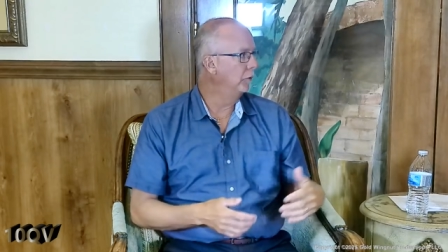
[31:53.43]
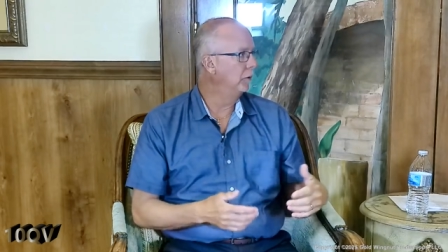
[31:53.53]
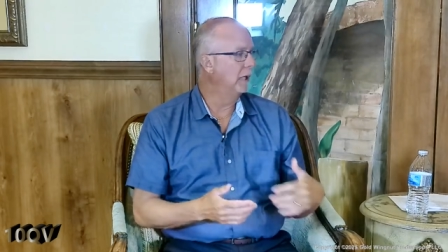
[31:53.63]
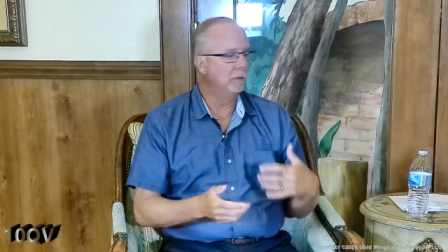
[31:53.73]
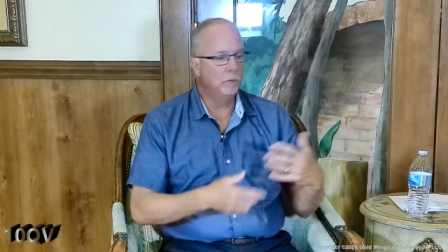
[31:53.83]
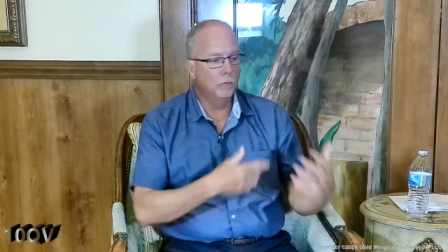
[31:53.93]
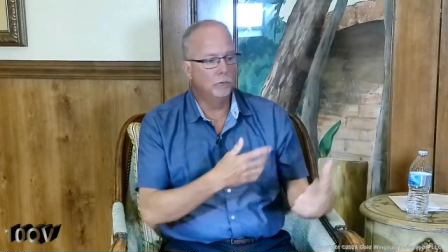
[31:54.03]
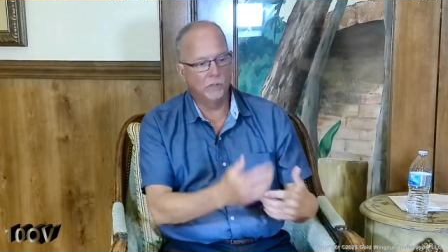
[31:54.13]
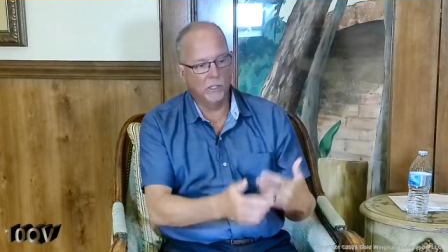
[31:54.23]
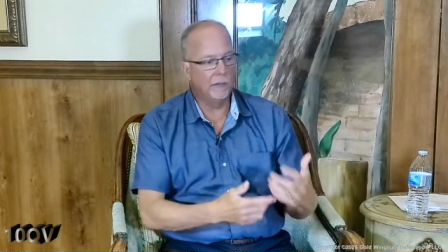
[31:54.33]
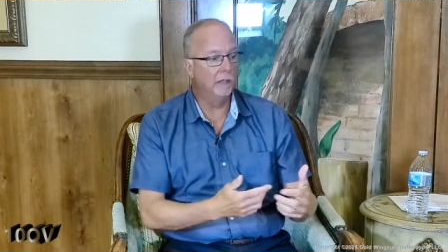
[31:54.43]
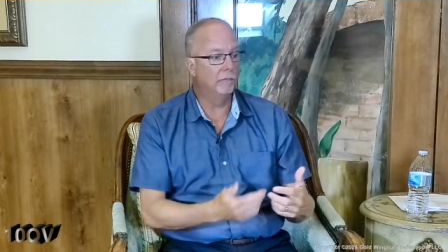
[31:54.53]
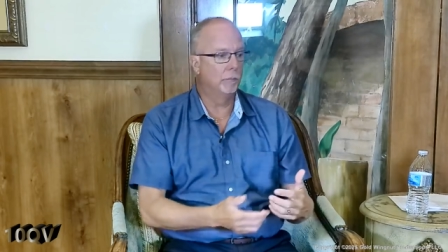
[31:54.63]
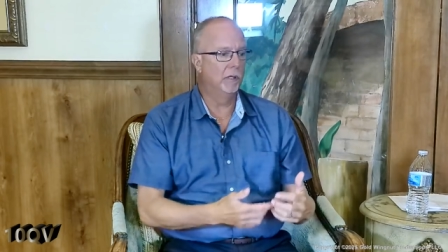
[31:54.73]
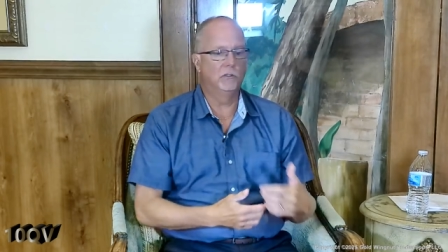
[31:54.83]
Then you share that
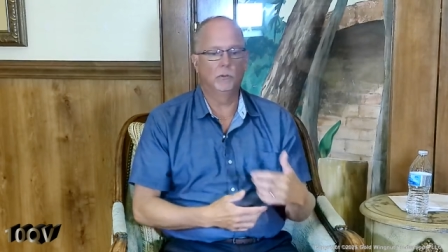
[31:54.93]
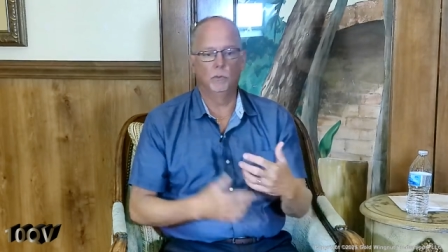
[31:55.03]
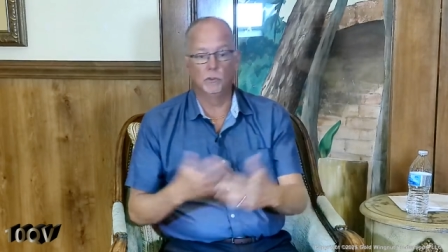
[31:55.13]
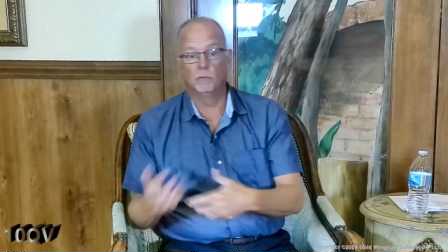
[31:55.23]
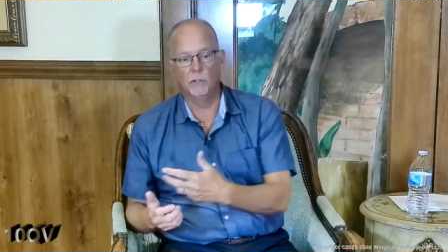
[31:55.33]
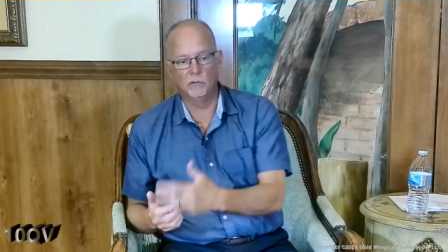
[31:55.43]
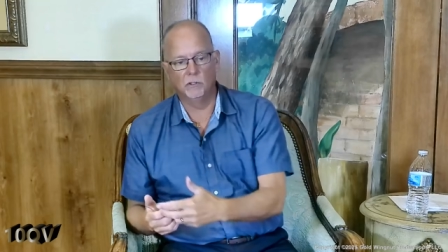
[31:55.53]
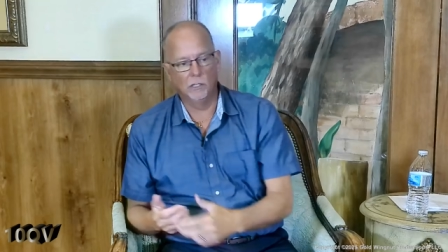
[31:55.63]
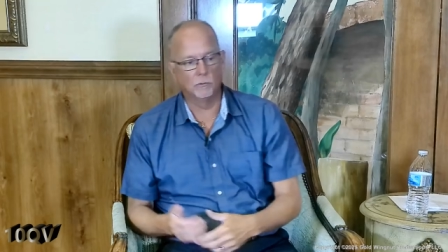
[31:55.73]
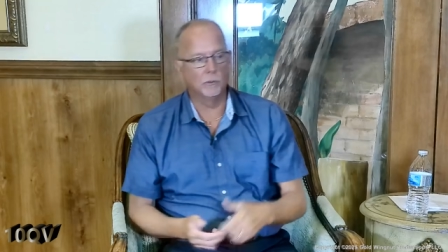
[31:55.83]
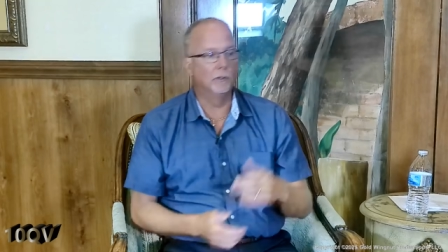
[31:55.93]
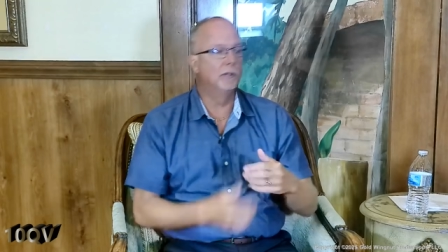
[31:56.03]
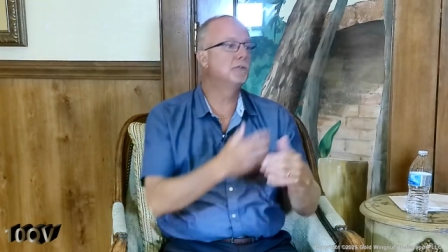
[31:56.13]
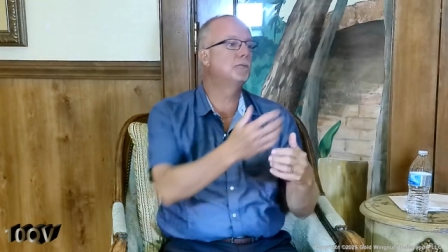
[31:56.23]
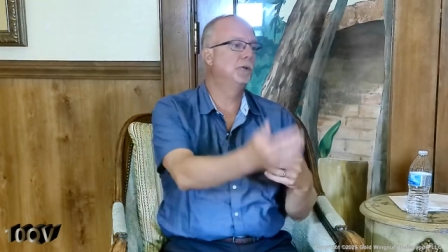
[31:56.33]
information with your friends and neighbors. Oh,
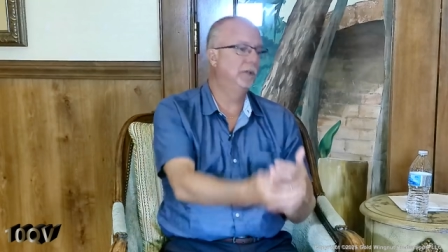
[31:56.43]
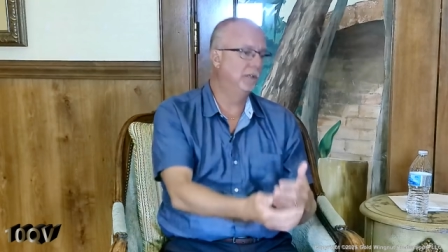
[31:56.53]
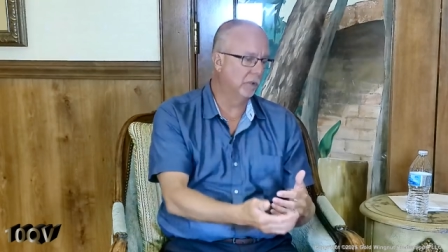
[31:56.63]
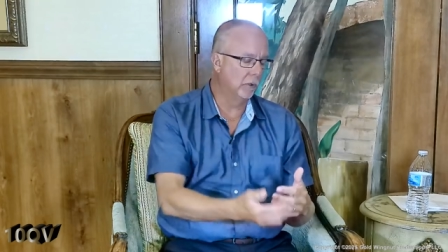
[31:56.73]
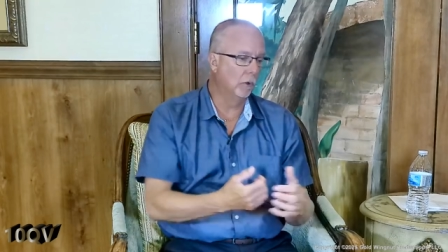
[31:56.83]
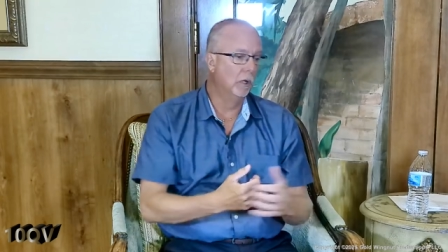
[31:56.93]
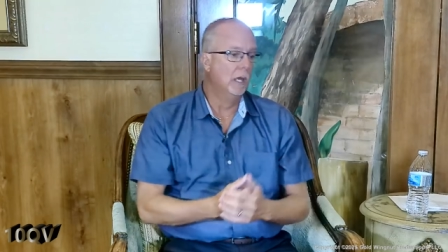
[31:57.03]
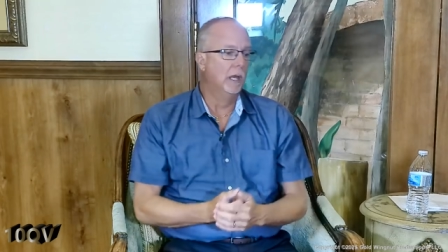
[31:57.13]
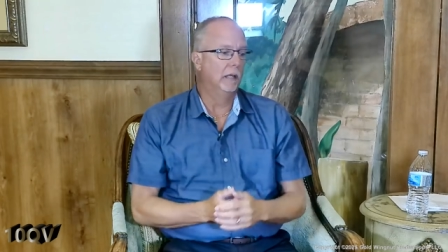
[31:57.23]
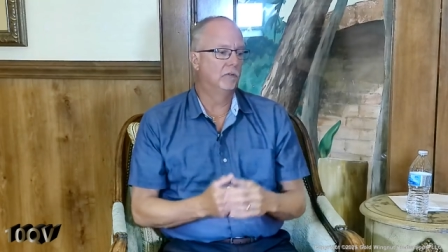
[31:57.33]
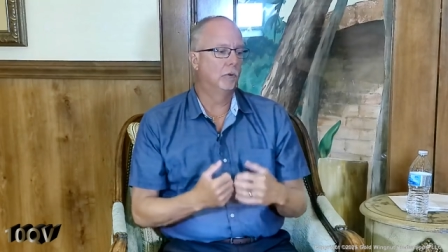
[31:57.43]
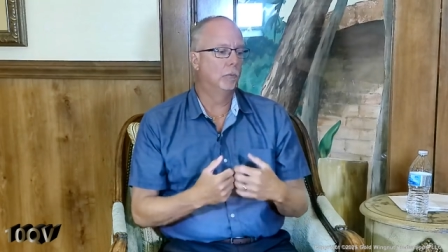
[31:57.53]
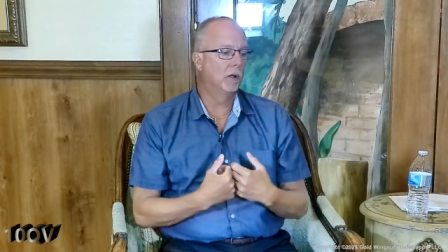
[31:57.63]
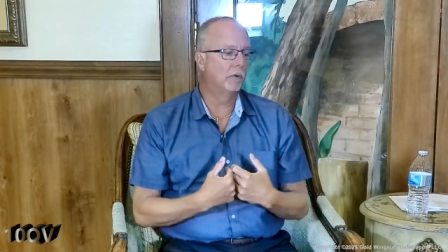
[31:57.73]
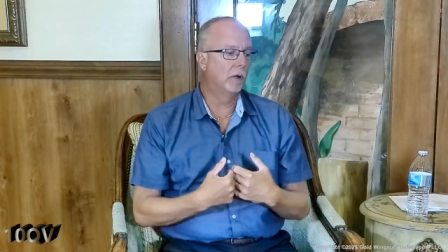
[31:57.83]
here's where you need to go. And so
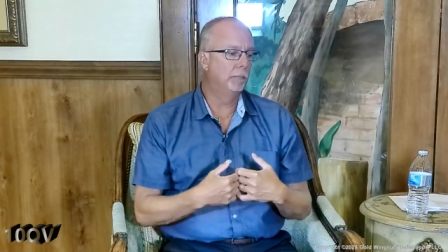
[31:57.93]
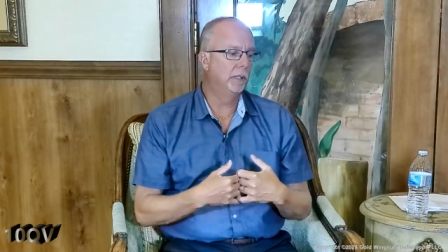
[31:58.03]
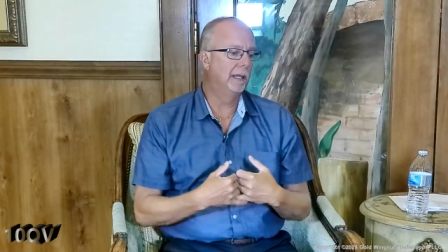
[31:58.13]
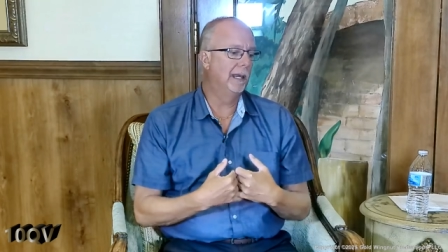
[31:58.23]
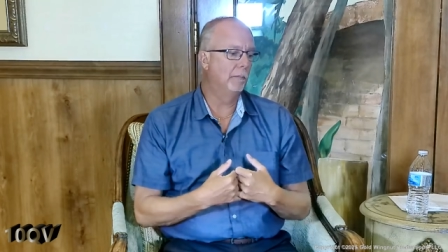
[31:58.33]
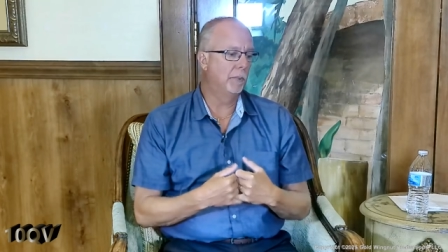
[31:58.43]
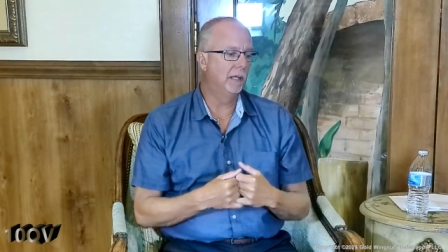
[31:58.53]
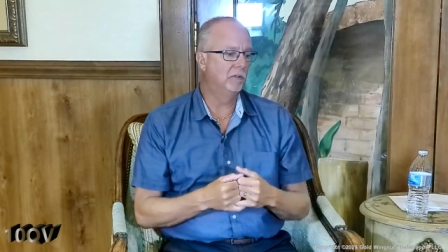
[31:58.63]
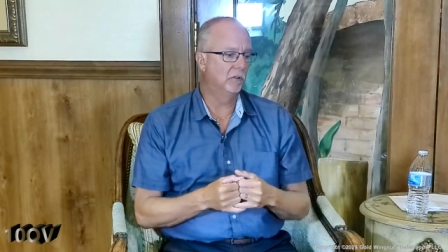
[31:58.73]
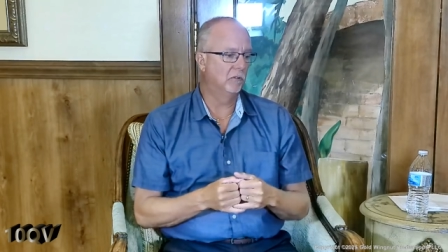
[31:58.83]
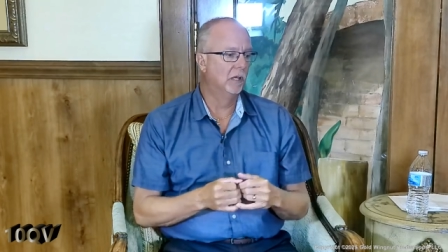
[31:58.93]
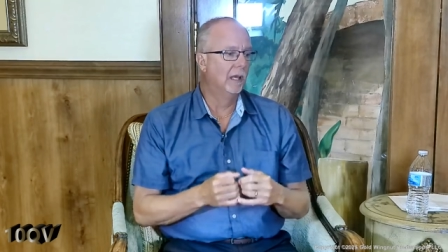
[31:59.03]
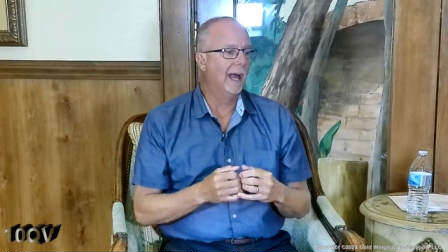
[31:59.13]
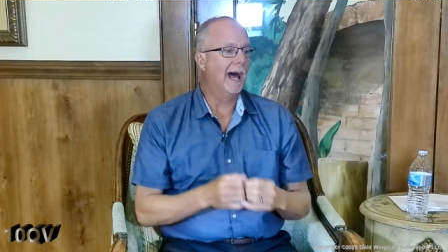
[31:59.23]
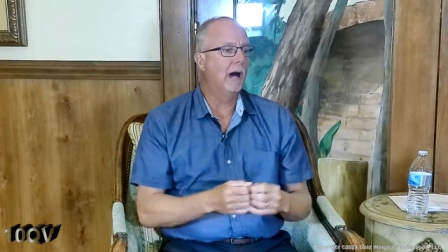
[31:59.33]
one of our big campaigns is
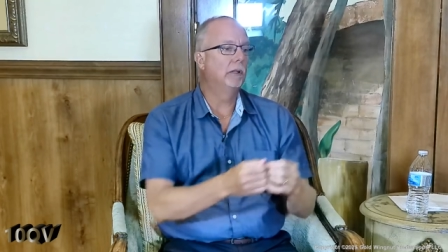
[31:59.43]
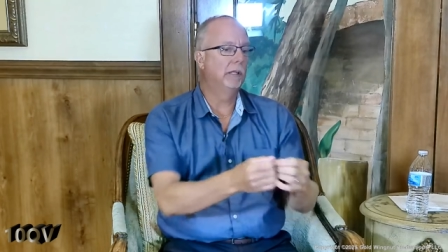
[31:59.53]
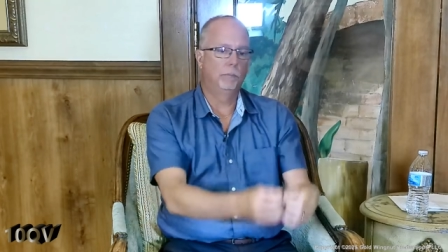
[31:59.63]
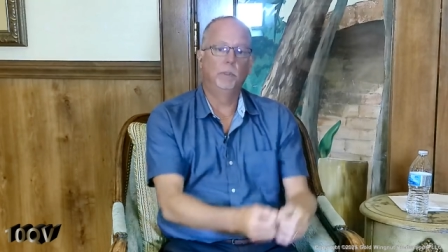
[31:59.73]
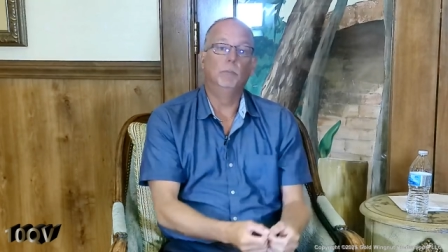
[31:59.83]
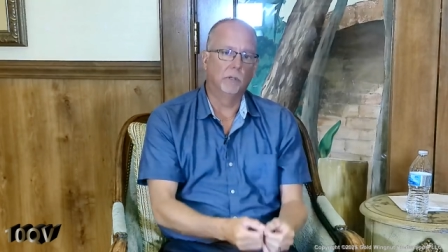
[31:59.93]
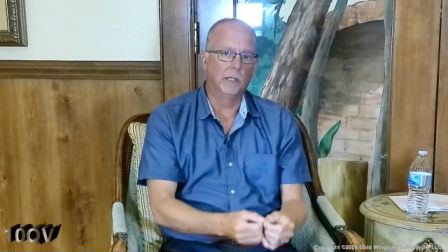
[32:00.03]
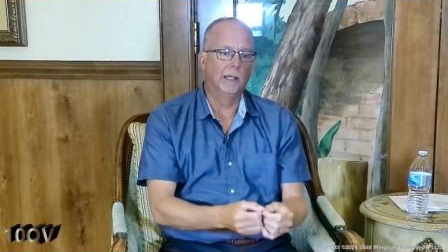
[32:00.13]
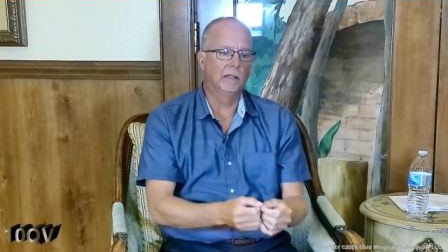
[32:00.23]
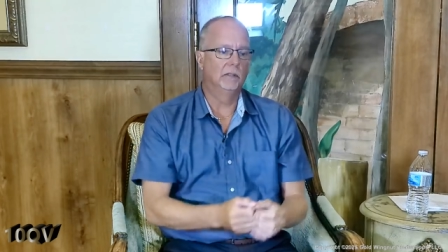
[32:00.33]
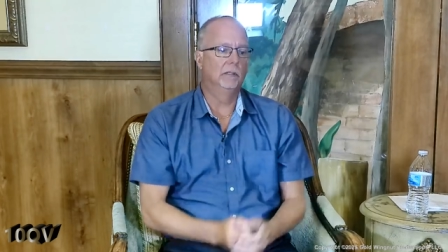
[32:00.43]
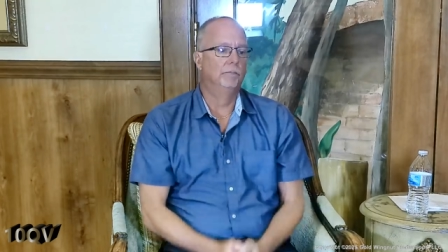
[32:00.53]
how to get people connected